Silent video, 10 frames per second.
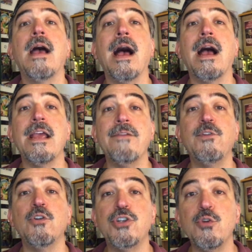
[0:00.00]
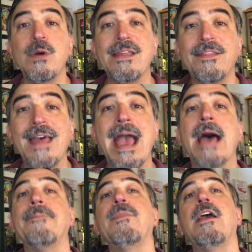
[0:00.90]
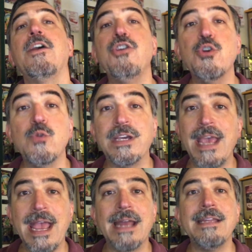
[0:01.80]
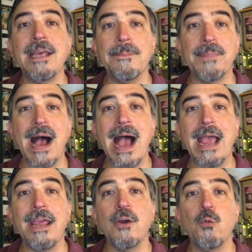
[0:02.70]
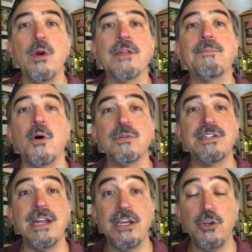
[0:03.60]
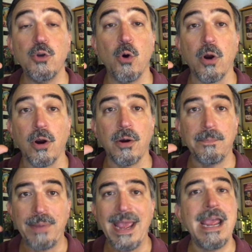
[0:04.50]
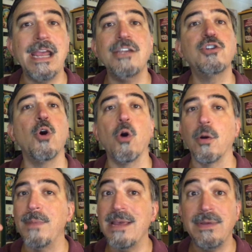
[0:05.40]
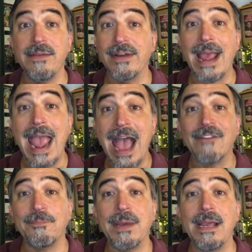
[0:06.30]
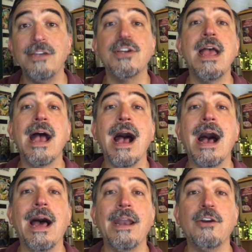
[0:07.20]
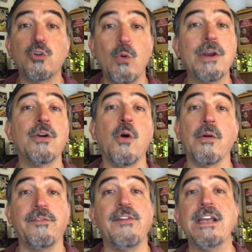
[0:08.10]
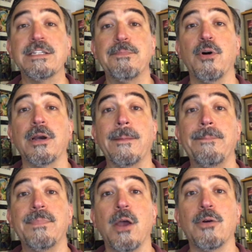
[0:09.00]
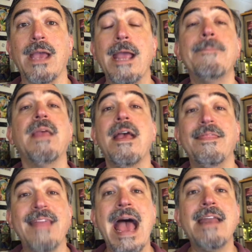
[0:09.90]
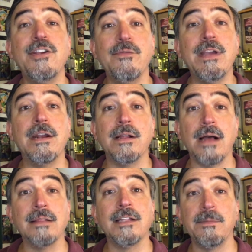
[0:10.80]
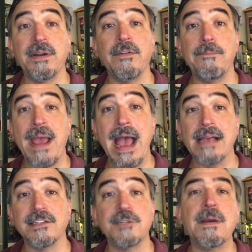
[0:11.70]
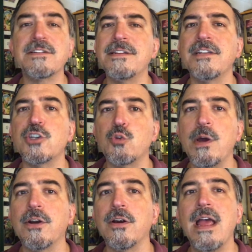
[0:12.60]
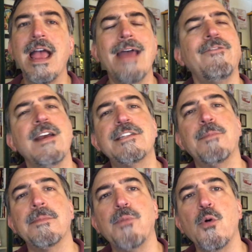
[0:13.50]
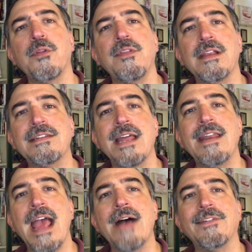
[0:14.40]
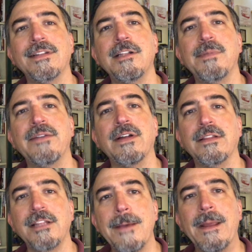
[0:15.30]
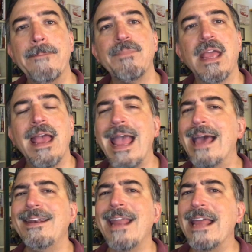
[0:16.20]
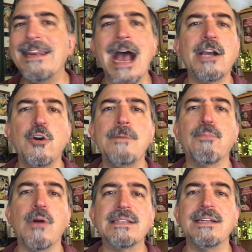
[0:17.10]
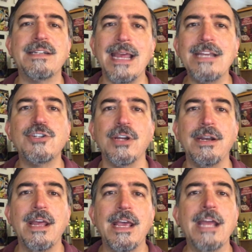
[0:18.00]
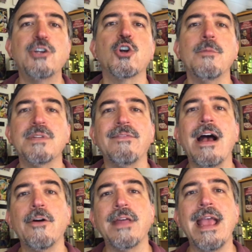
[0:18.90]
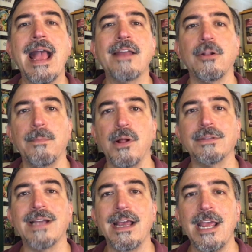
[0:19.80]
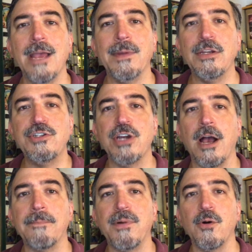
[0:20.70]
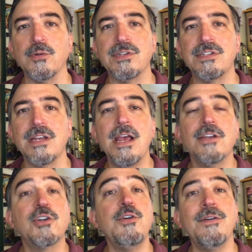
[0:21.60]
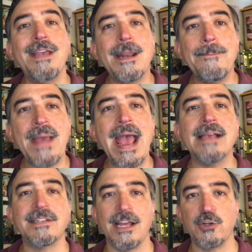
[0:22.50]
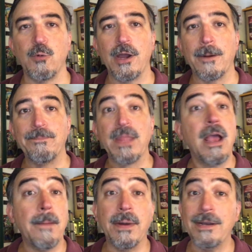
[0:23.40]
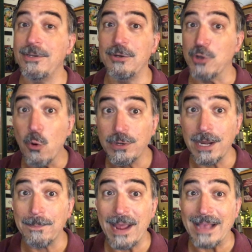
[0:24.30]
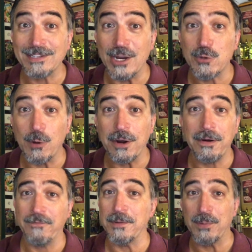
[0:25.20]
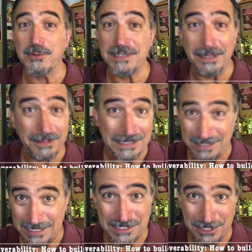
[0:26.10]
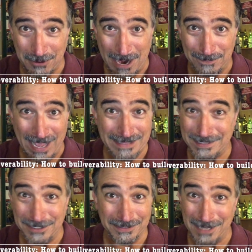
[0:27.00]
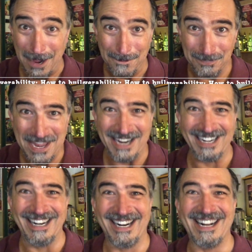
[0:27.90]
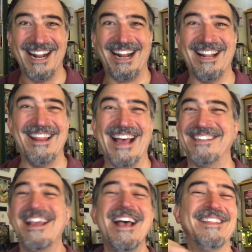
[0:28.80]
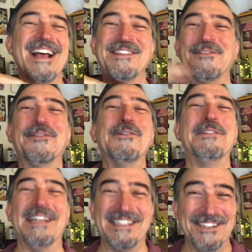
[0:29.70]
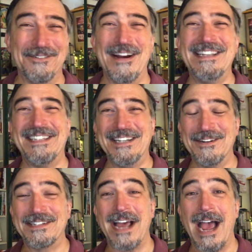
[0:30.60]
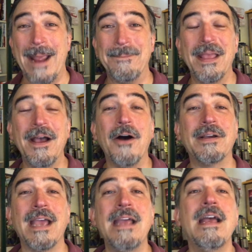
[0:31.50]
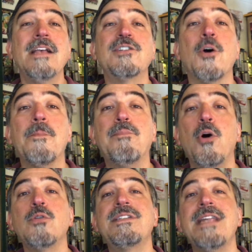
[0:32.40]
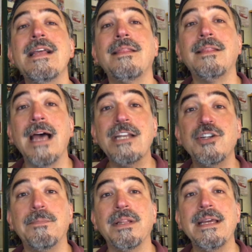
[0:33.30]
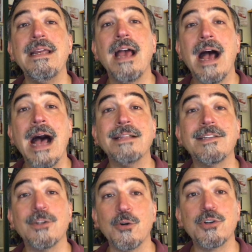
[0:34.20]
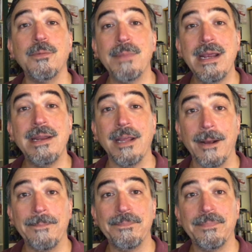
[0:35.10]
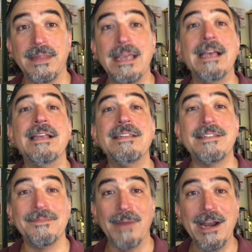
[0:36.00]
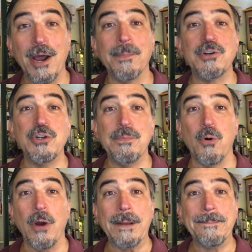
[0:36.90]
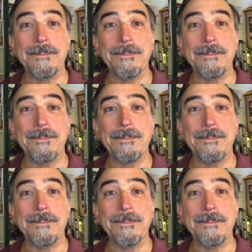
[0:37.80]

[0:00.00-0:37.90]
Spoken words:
If you're doing that, you can get by with posting your page or maybe even a half page on Twitter or Facebook, okay? That you get a little bit of a pass, especially since Twitter and Facebook both tend to have a little bit of a limit and not good presentation in terms of how they handle multi-image posts. So you get a pass on Twitter, but you don't get a pass on Twitter if you're posting a link to Instagram. That's still dumb. That's fruitless. You're wasting your time. Okay, so posting legibly on social media is my number 2 point.